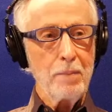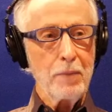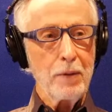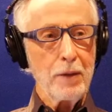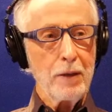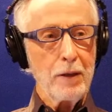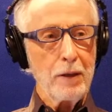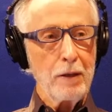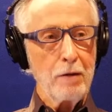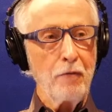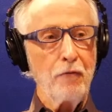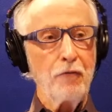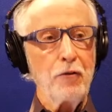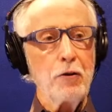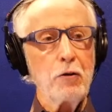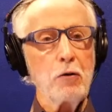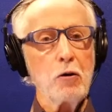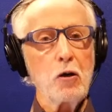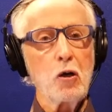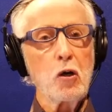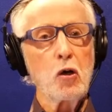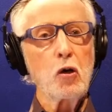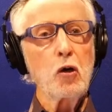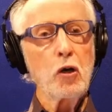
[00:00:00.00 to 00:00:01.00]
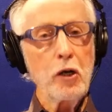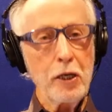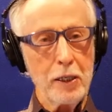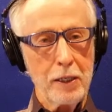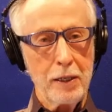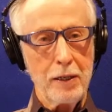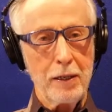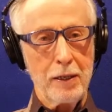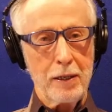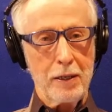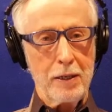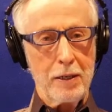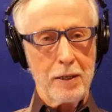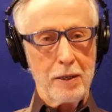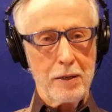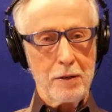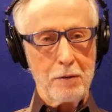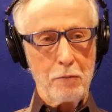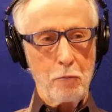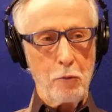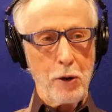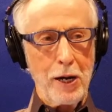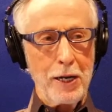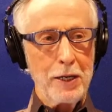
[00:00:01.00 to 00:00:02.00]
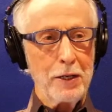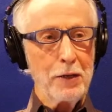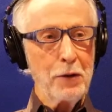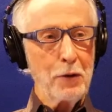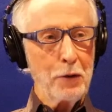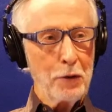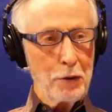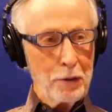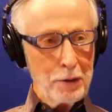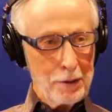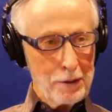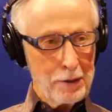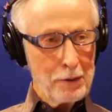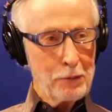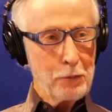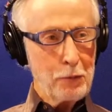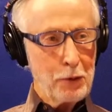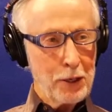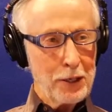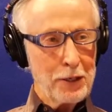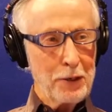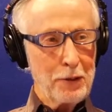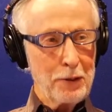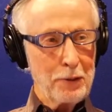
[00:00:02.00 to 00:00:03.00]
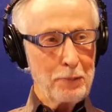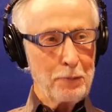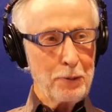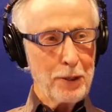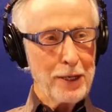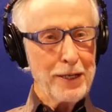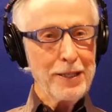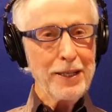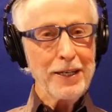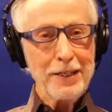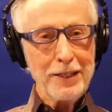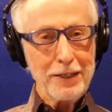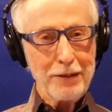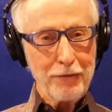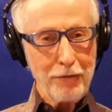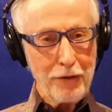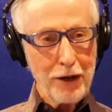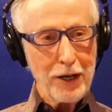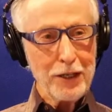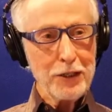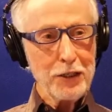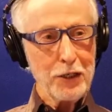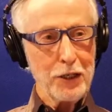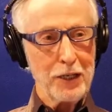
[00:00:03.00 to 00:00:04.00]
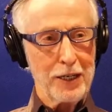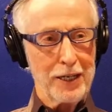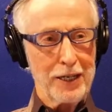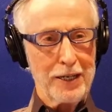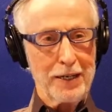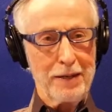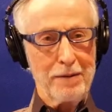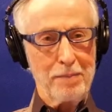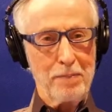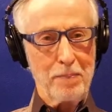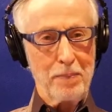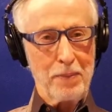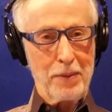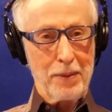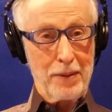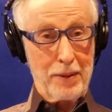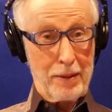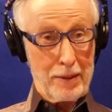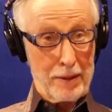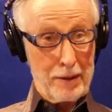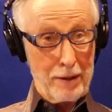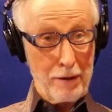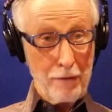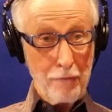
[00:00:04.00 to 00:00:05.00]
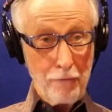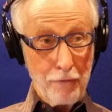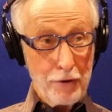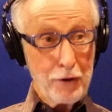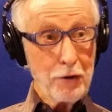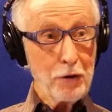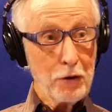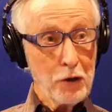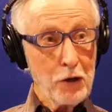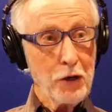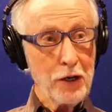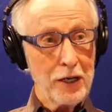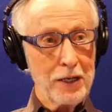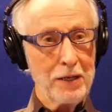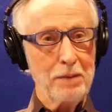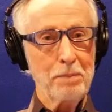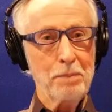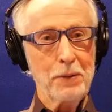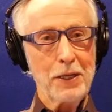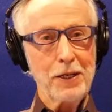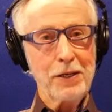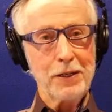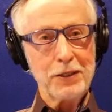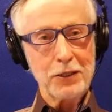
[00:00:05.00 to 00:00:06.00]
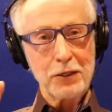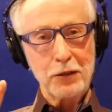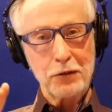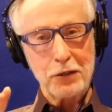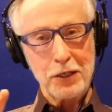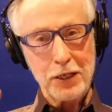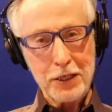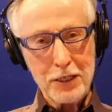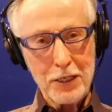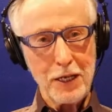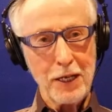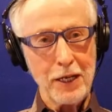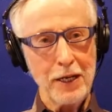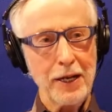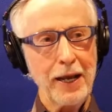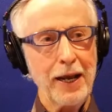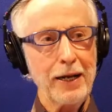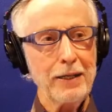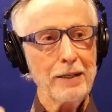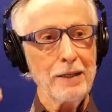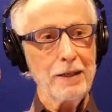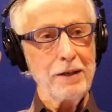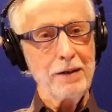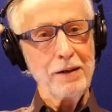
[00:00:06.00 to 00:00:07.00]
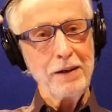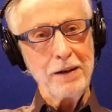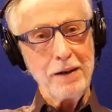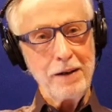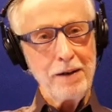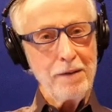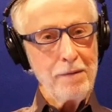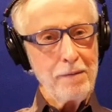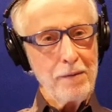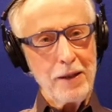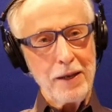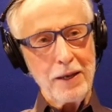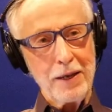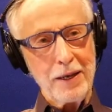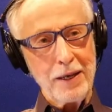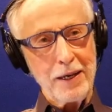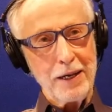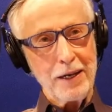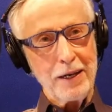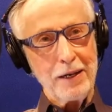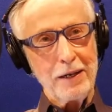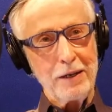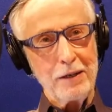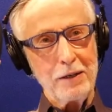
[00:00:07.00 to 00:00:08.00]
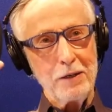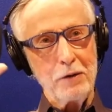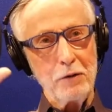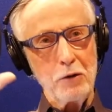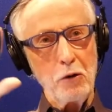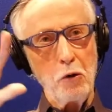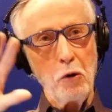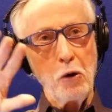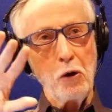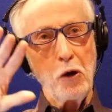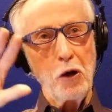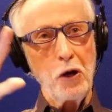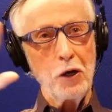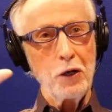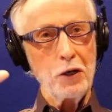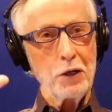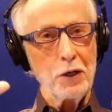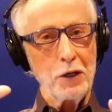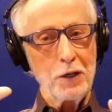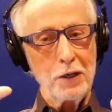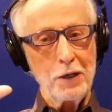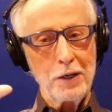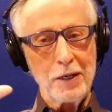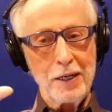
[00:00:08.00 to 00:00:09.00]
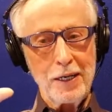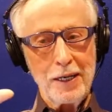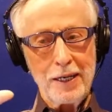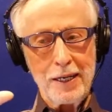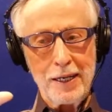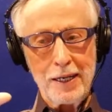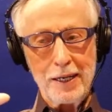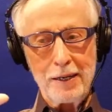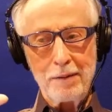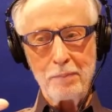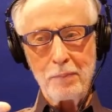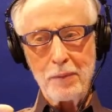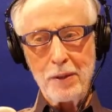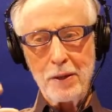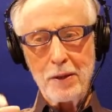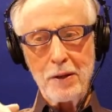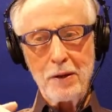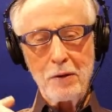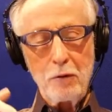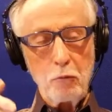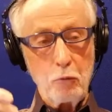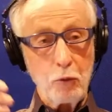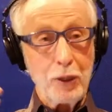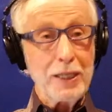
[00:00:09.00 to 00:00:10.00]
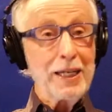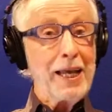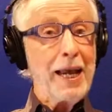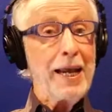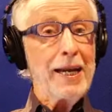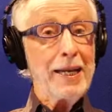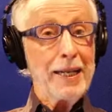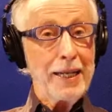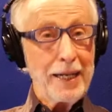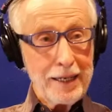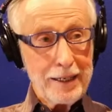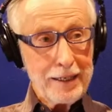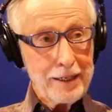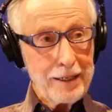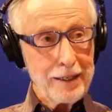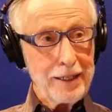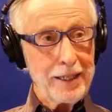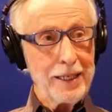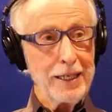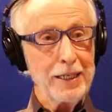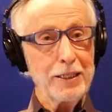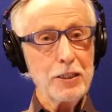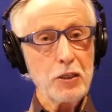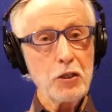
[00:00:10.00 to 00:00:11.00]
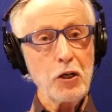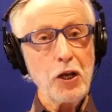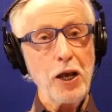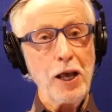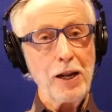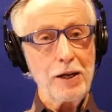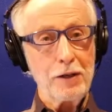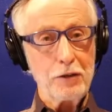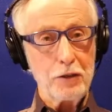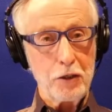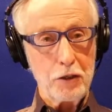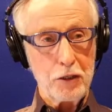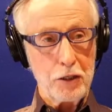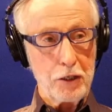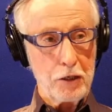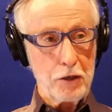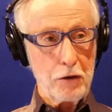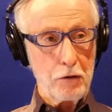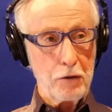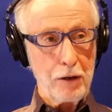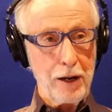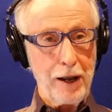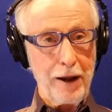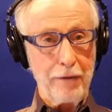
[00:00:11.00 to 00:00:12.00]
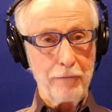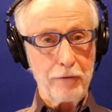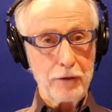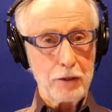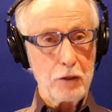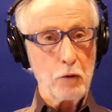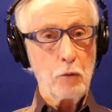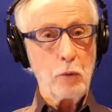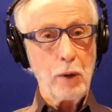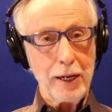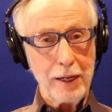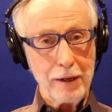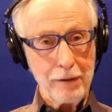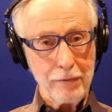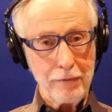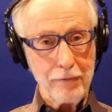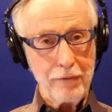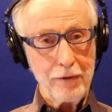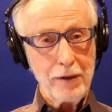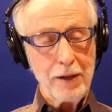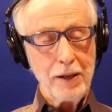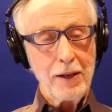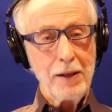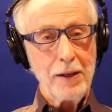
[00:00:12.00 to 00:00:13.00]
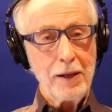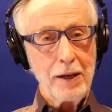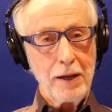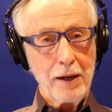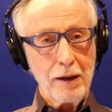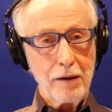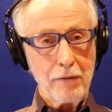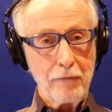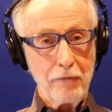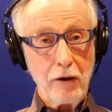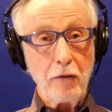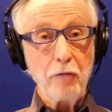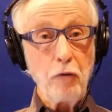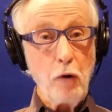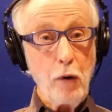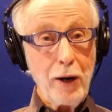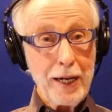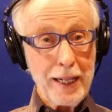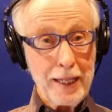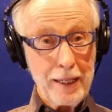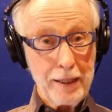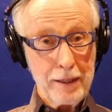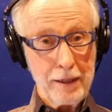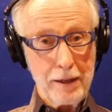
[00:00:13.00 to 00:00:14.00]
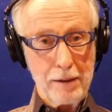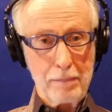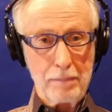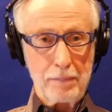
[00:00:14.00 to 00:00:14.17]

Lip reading: You feel good when you're breathing dysfunctionally. You feel good because you're disconnected. You're no longer relating to these challenges in your life. It's a way of avoiding them.